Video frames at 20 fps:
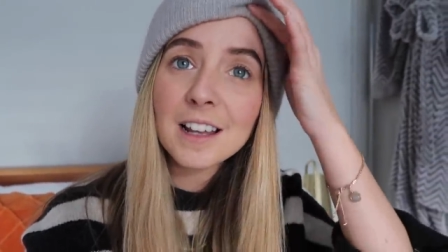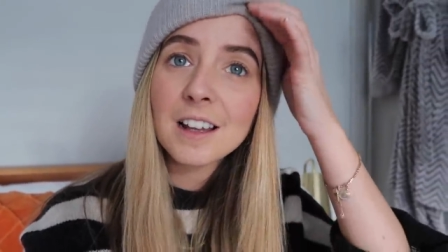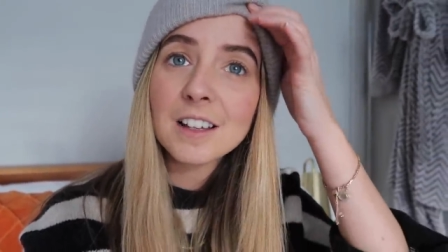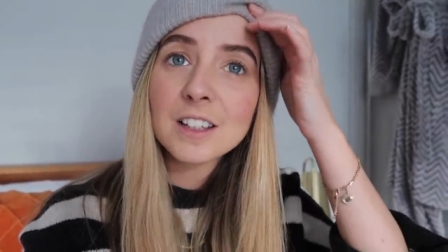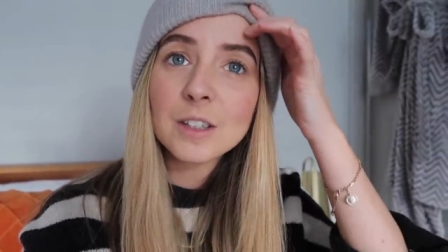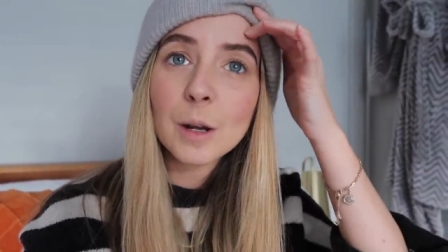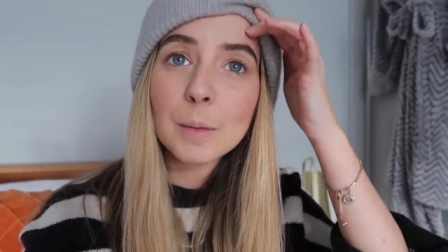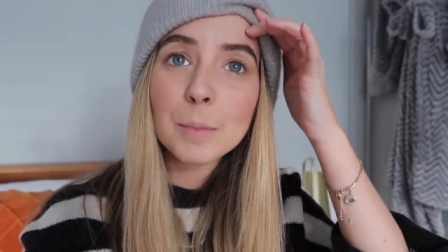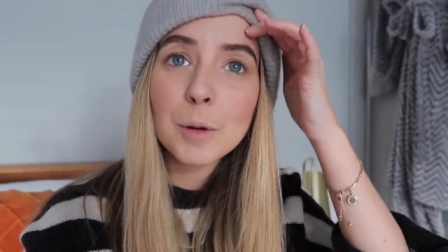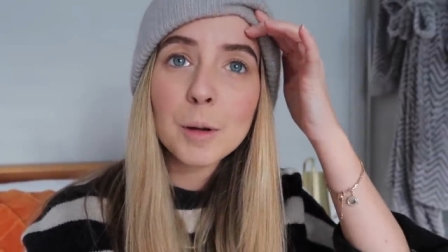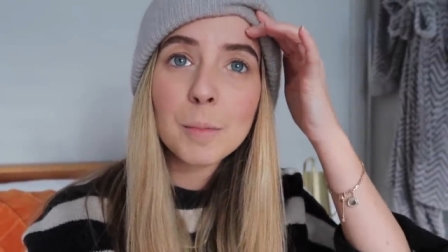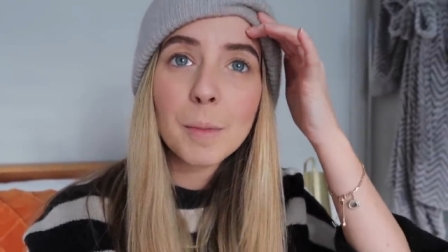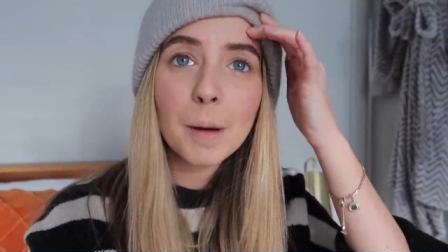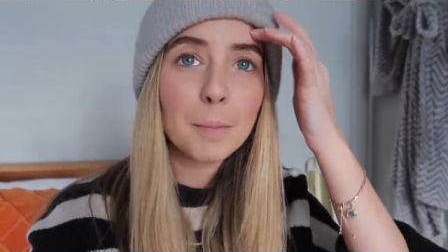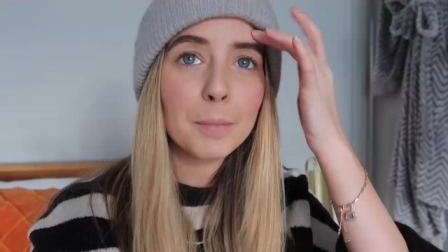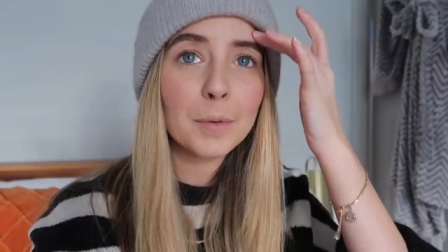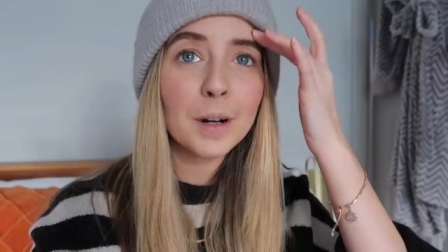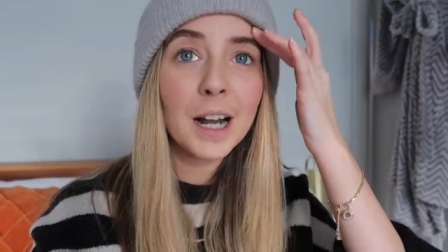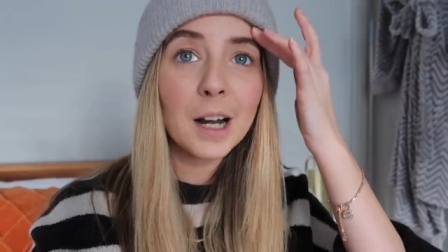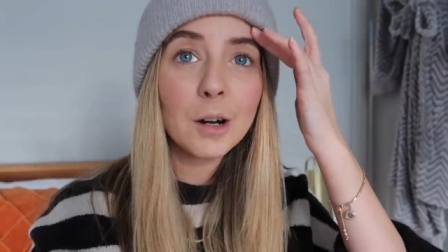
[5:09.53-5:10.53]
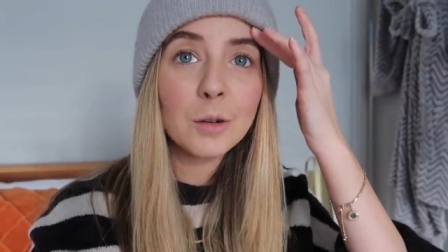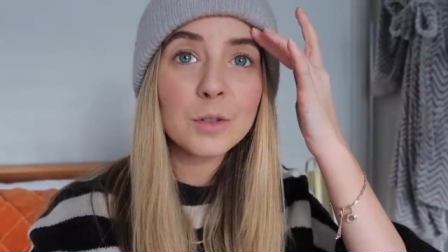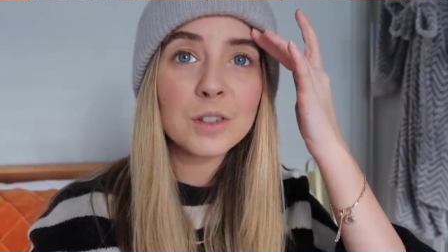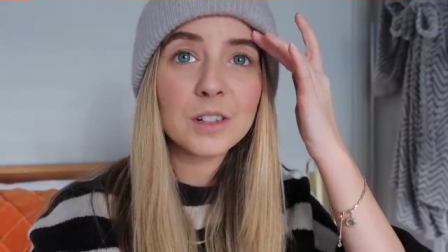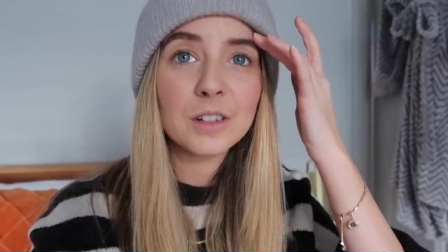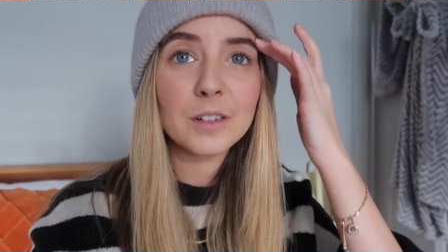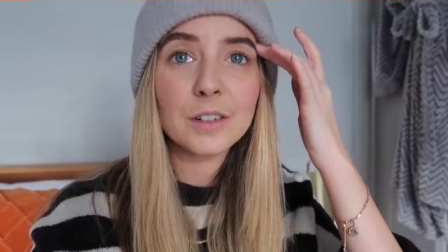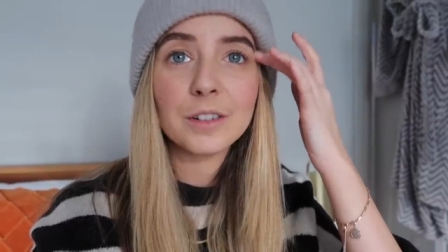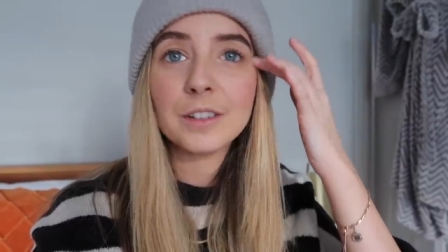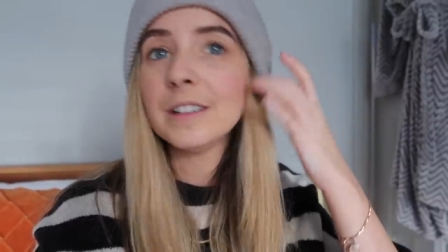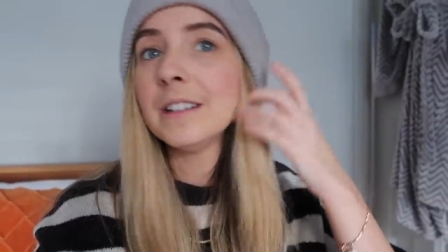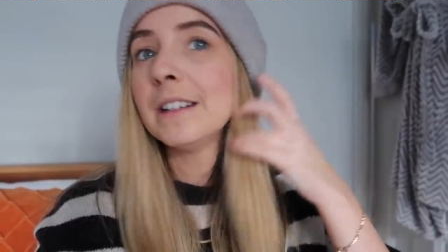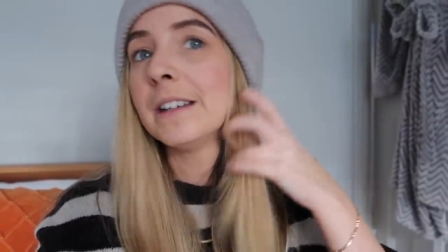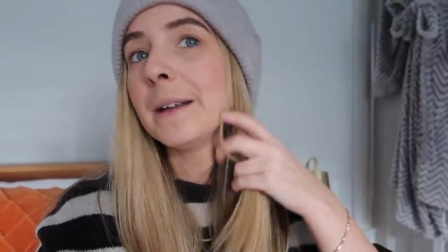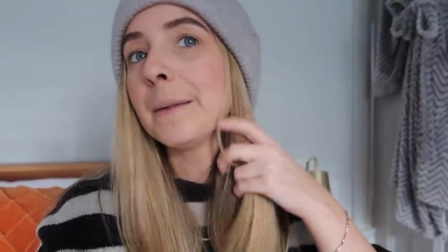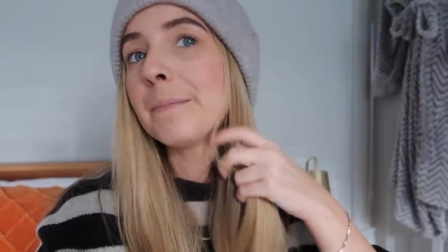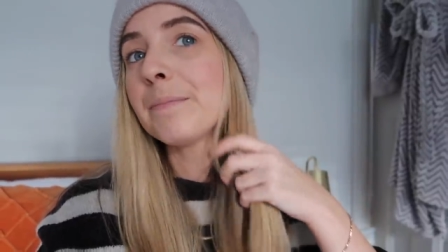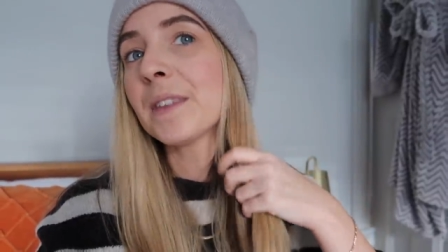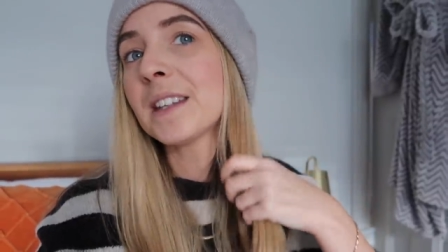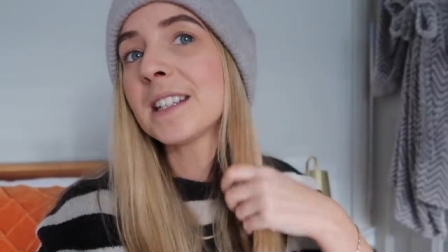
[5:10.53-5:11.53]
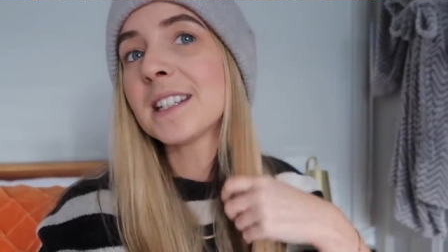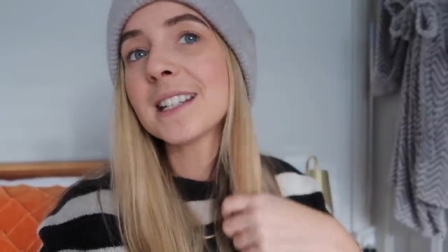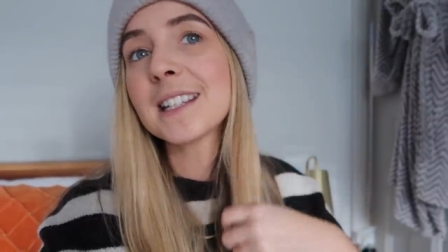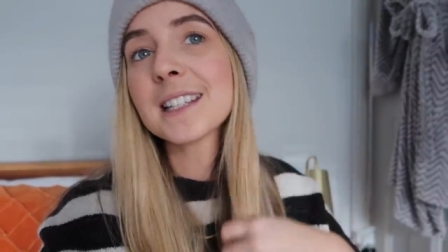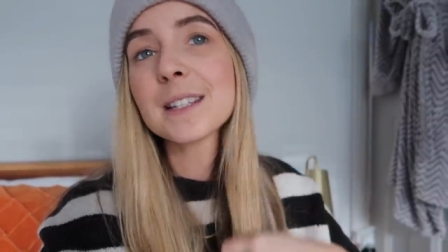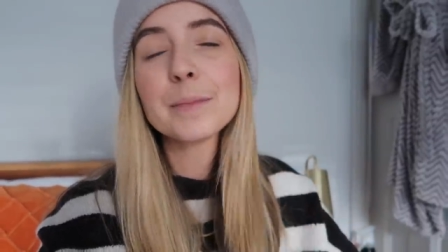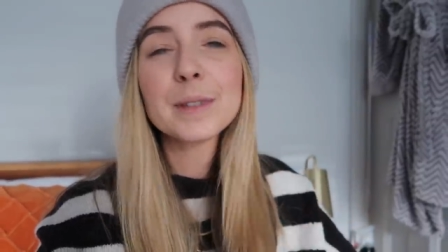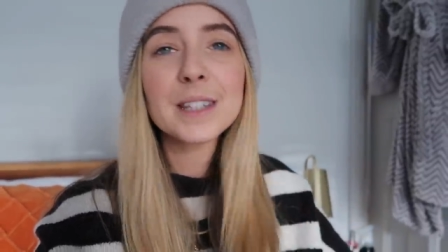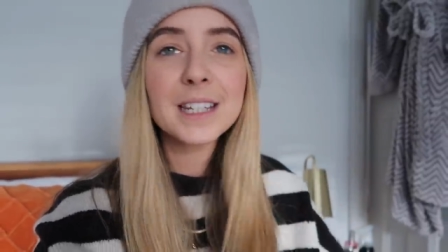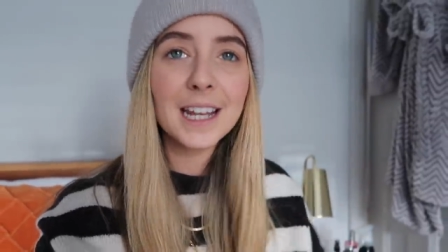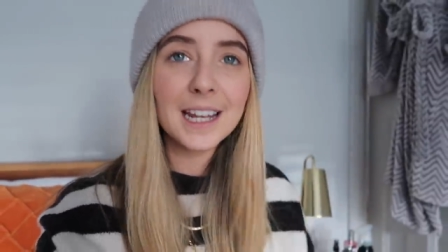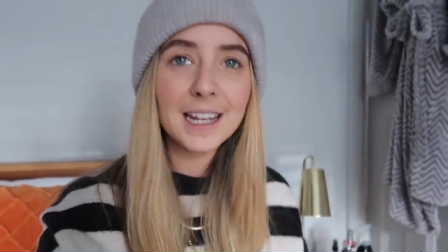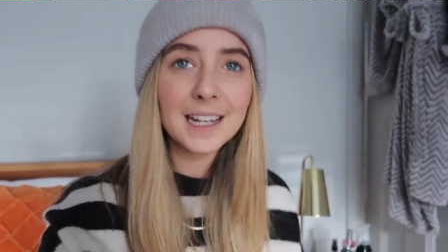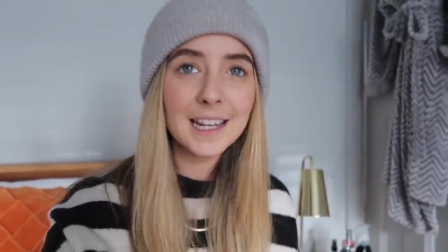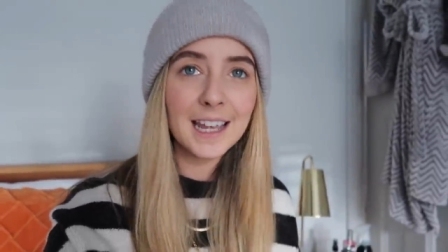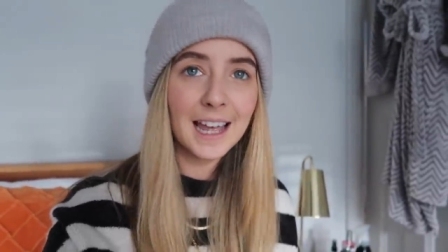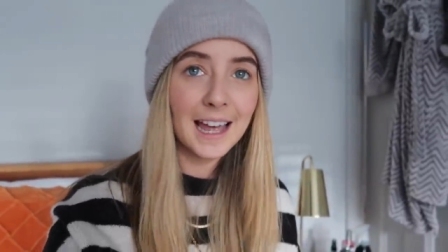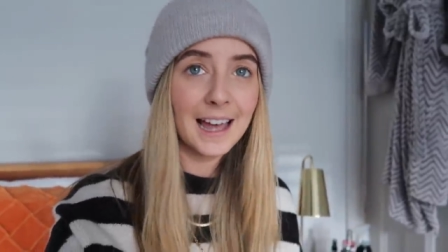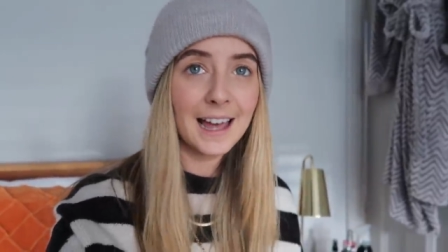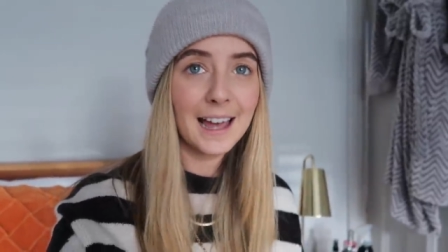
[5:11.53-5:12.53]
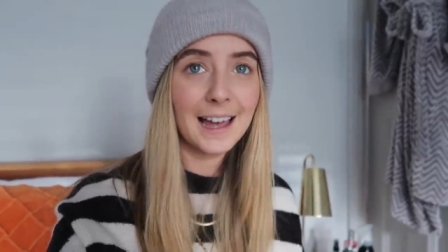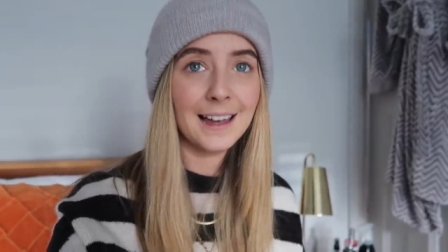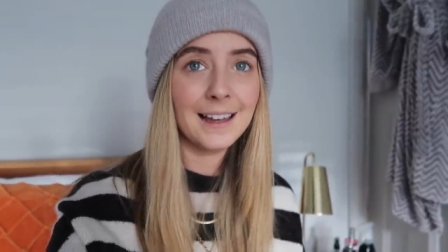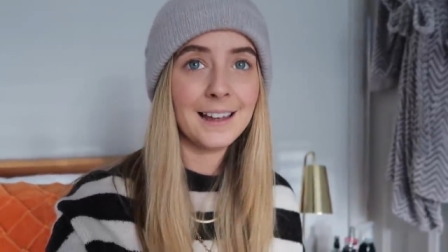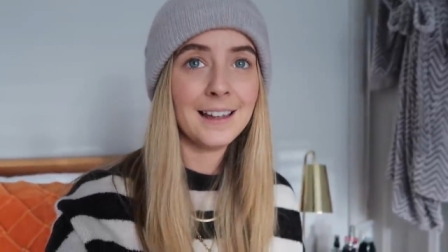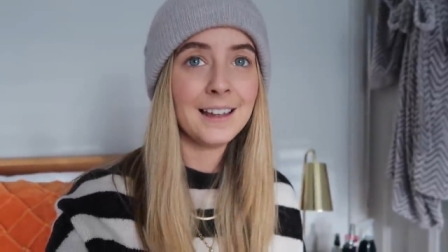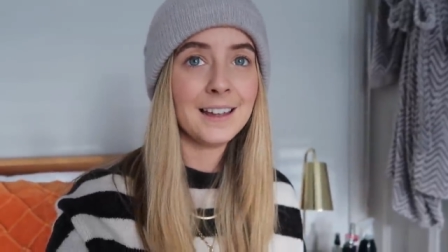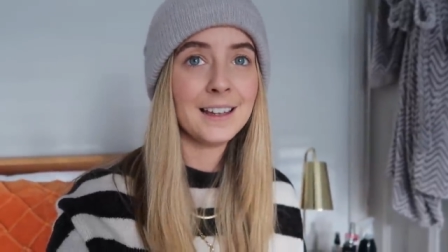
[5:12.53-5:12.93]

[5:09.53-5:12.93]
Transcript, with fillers: So I put my brows on, did some skincare,